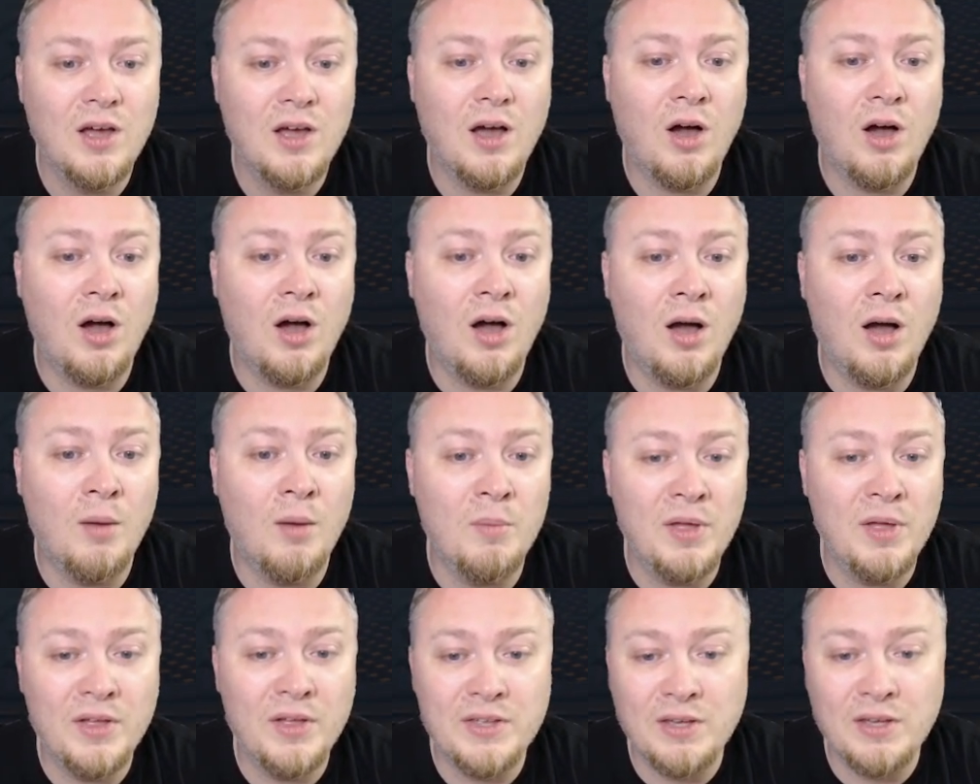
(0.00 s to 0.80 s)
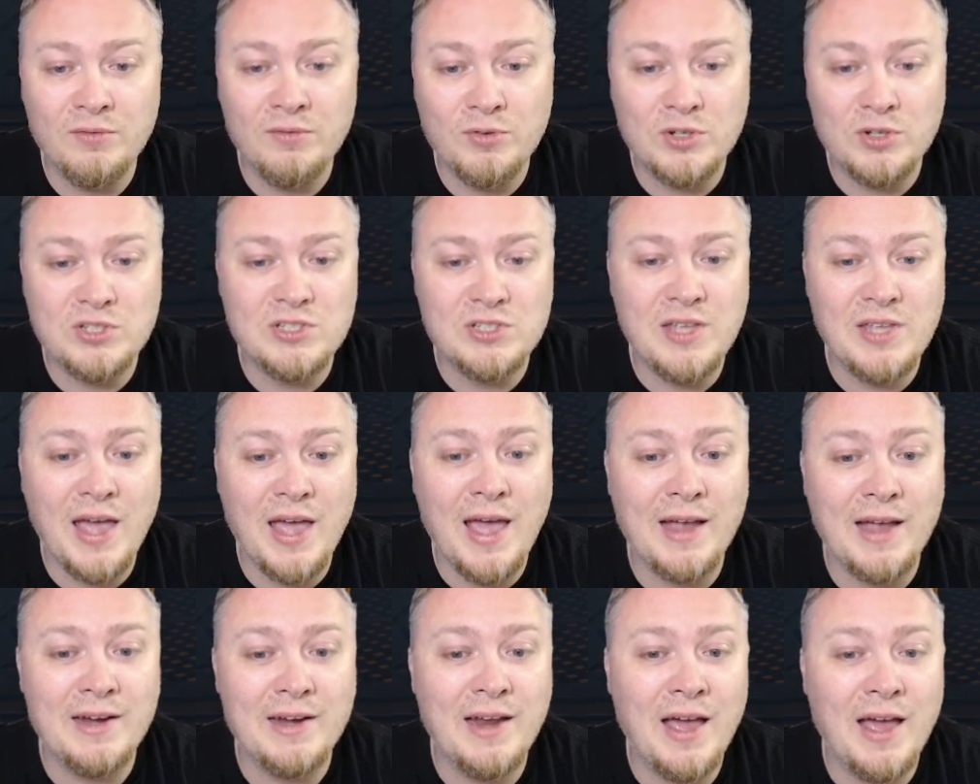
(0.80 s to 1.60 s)
Uh, million for
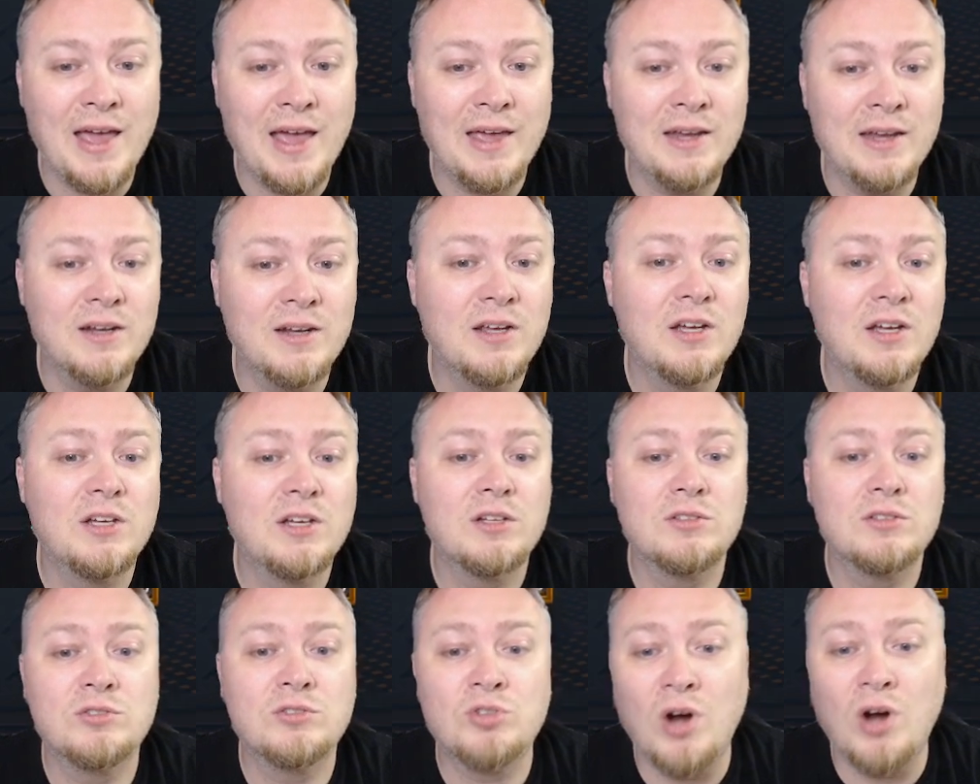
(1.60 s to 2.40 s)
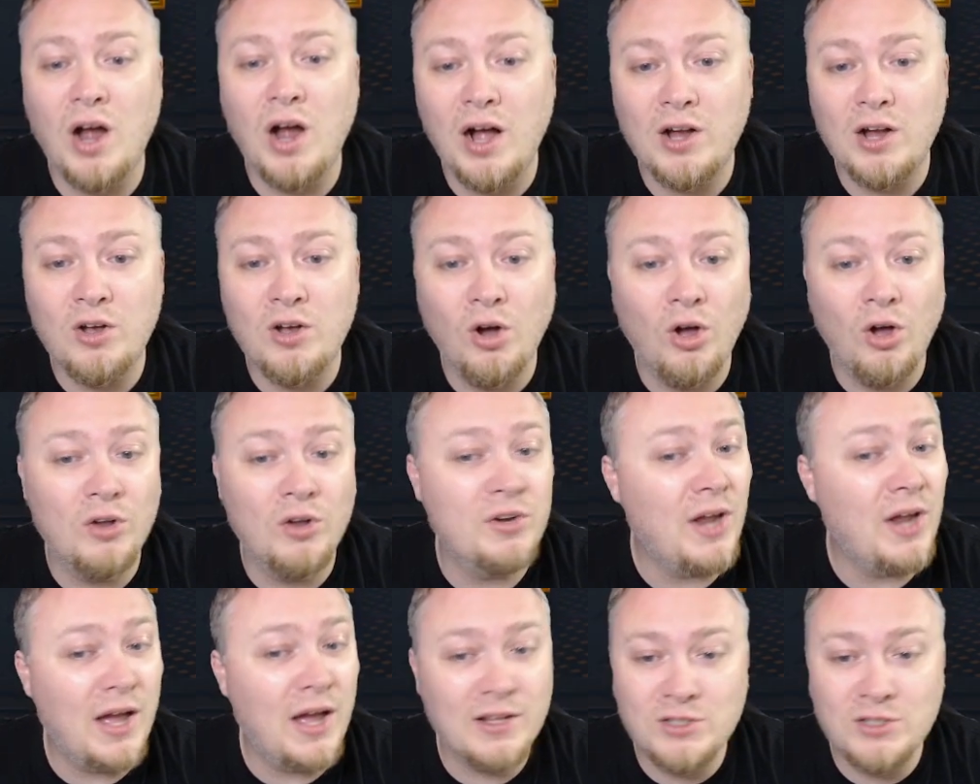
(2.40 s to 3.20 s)
Stagnite. Drokgul
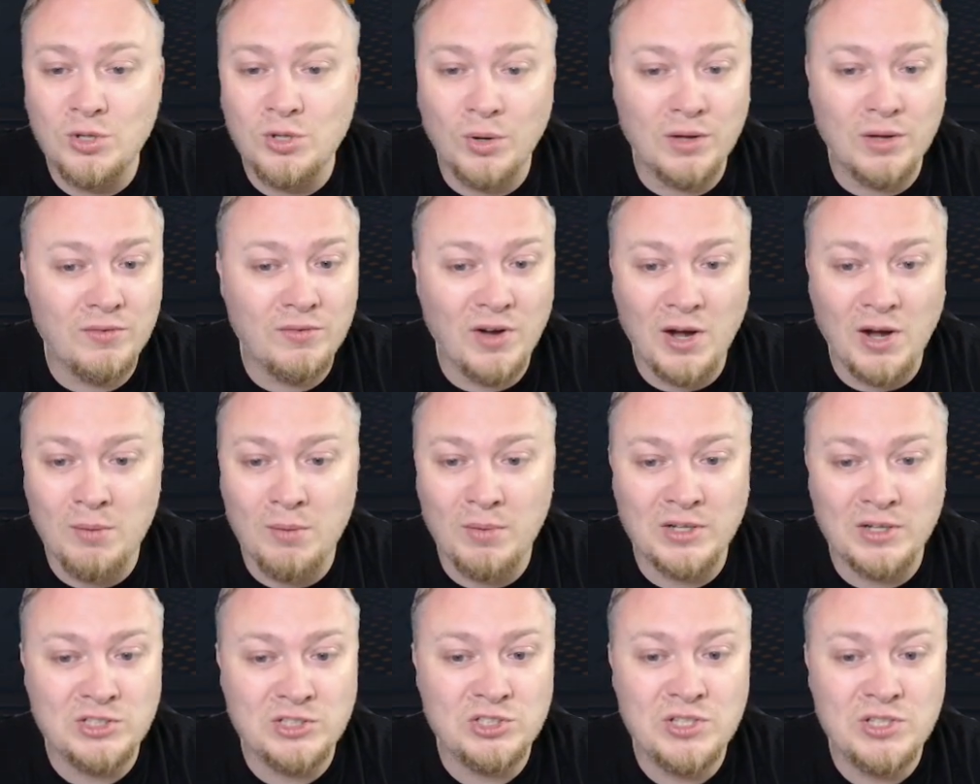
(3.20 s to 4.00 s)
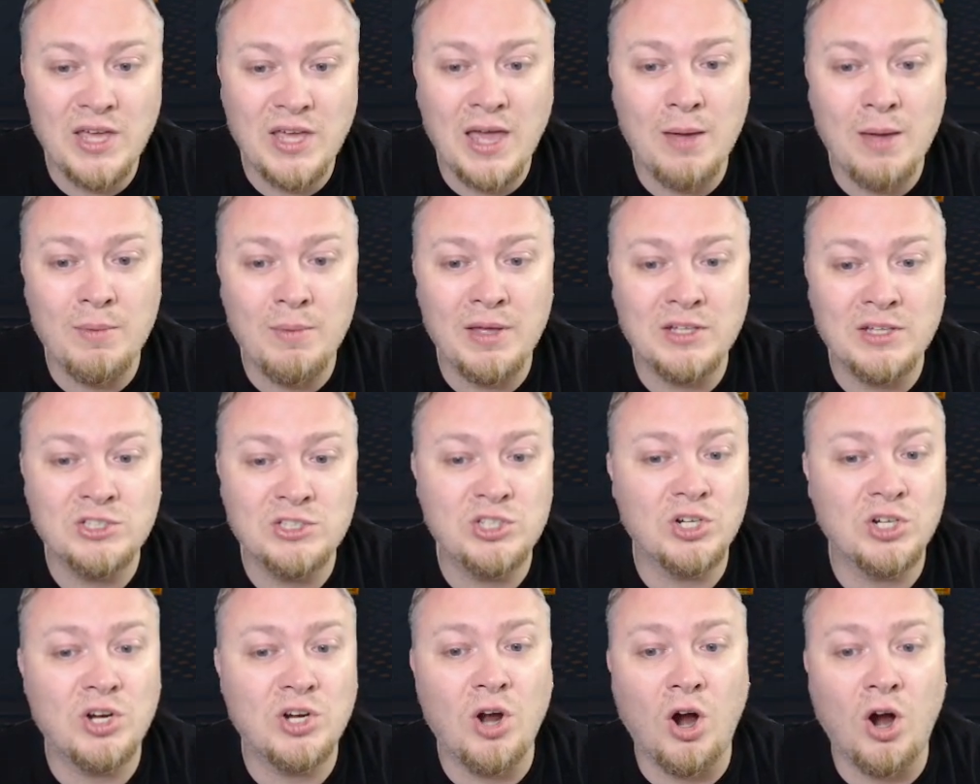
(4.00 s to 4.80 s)
not doing very much damage.
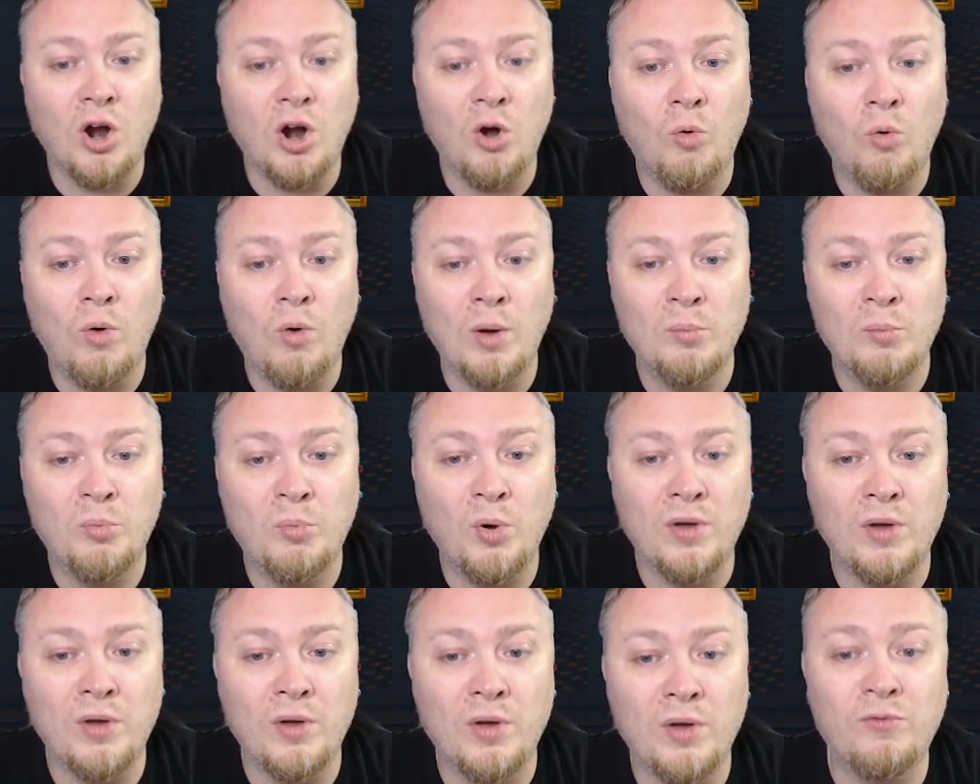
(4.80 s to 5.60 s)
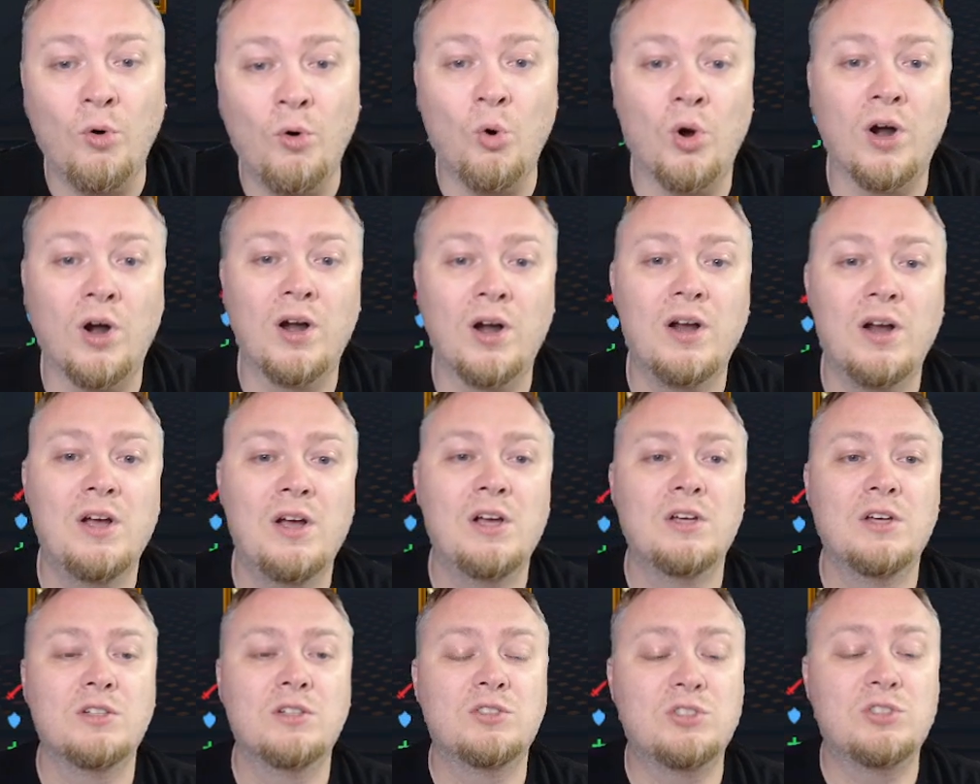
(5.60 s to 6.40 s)
Yakarl 1.4.
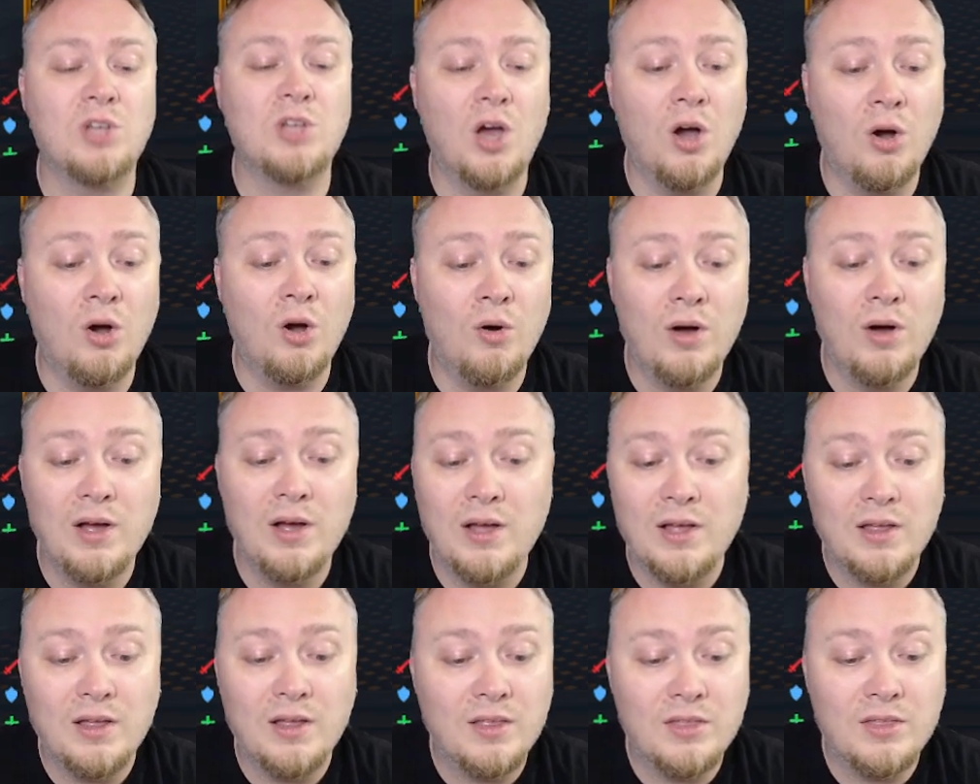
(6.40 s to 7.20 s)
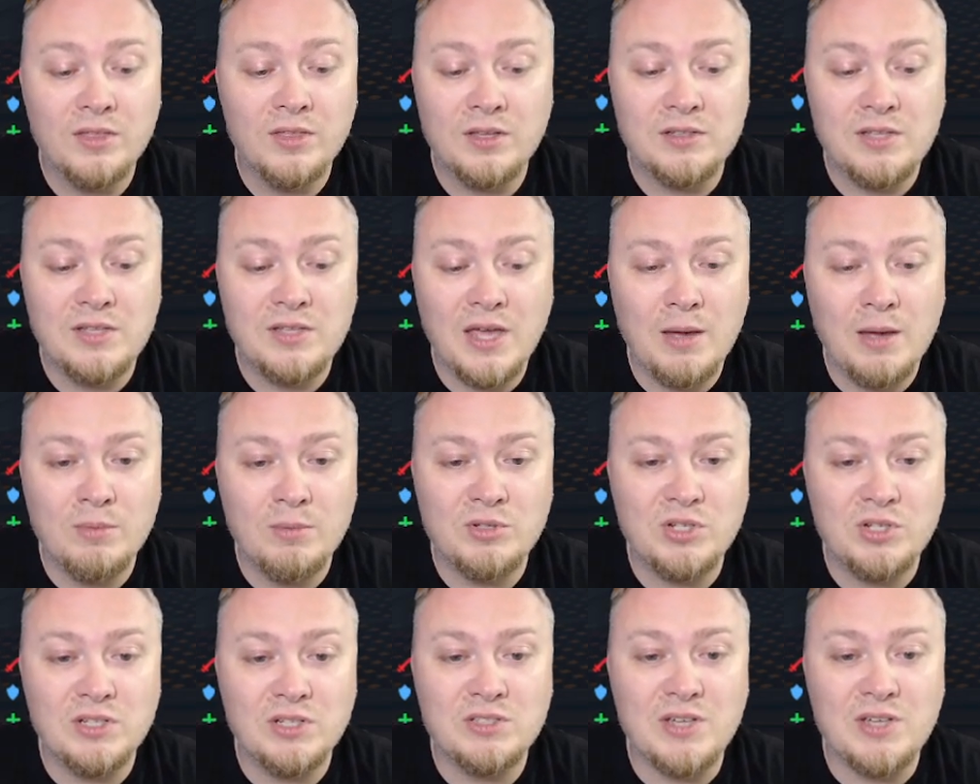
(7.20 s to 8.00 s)
So the damage
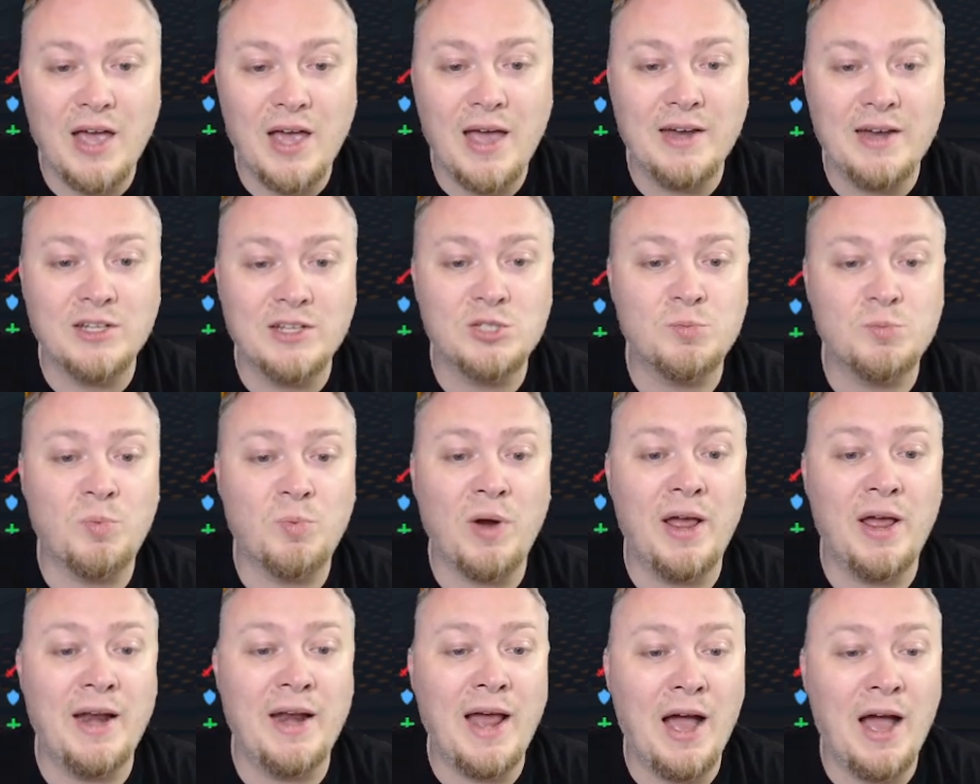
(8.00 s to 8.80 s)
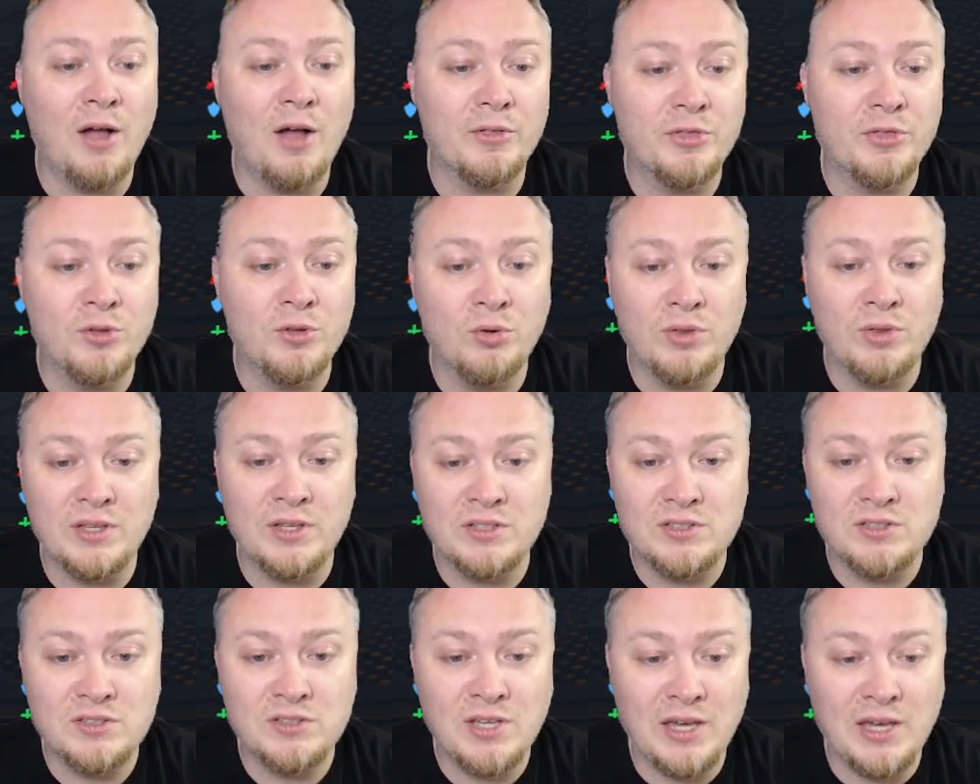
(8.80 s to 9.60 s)
is kind of spread out through
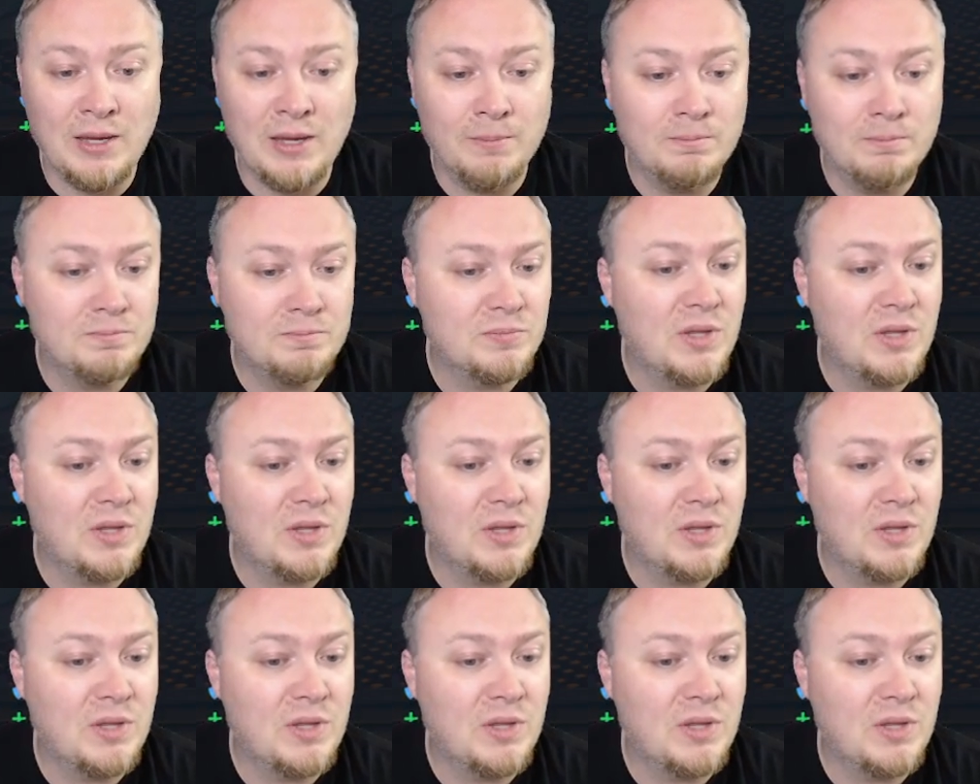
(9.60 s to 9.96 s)
this team.